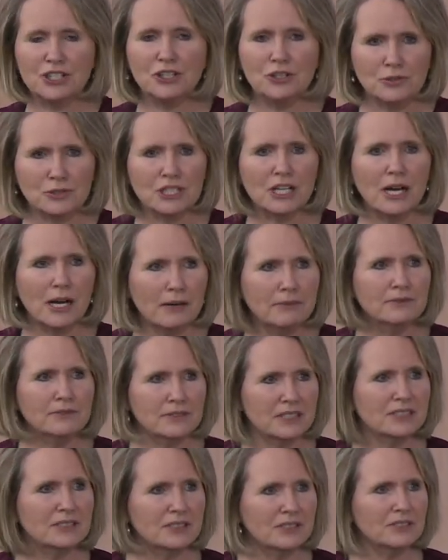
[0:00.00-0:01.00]
in Utah,
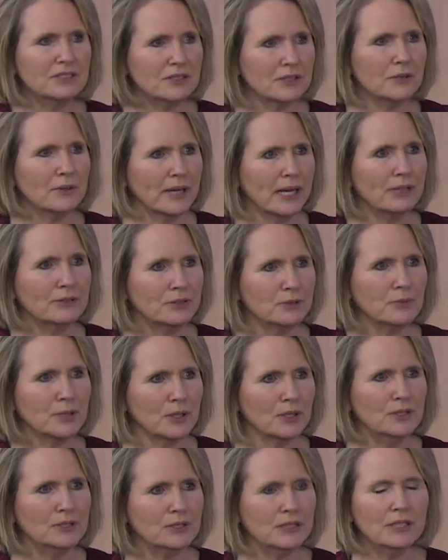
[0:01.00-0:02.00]
this is around the
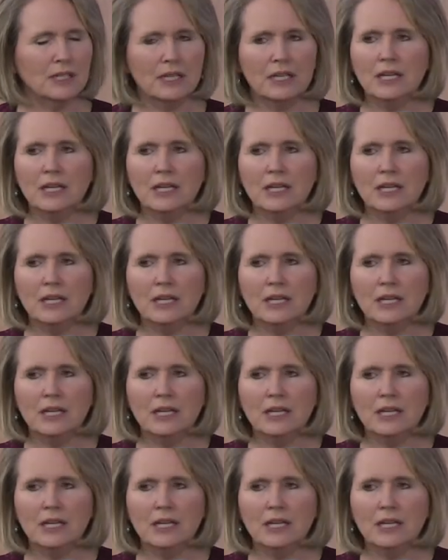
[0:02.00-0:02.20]
world,